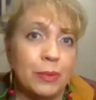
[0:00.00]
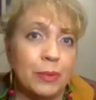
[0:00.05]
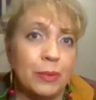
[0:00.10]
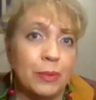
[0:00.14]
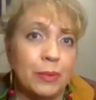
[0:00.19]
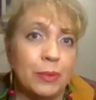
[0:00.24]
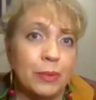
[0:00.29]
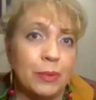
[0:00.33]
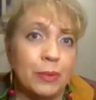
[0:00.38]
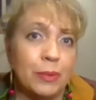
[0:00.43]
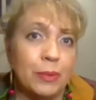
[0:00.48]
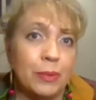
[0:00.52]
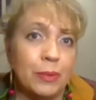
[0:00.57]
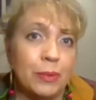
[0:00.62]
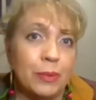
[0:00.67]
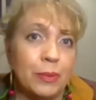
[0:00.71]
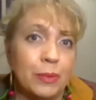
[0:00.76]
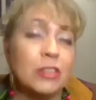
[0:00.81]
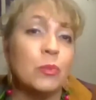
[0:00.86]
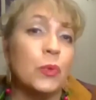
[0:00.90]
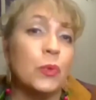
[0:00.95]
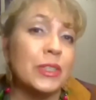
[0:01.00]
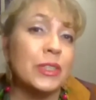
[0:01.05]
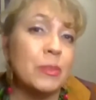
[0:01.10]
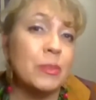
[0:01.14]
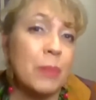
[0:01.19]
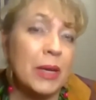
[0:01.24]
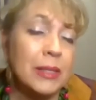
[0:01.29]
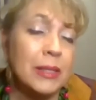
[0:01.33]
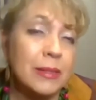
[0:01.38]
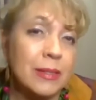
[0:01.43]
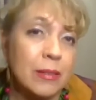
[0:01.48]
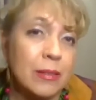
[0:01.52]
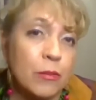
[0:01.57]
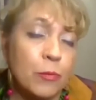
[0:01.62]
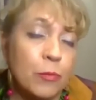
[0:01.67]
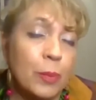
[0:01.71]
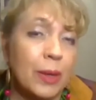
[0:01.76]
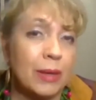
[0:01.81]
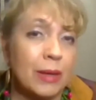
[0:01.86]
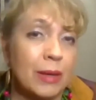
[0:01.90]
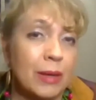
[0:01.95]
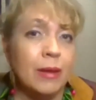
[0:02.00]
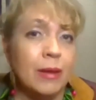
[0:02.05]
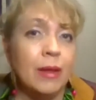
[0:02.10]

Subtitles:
It's much more expensive, but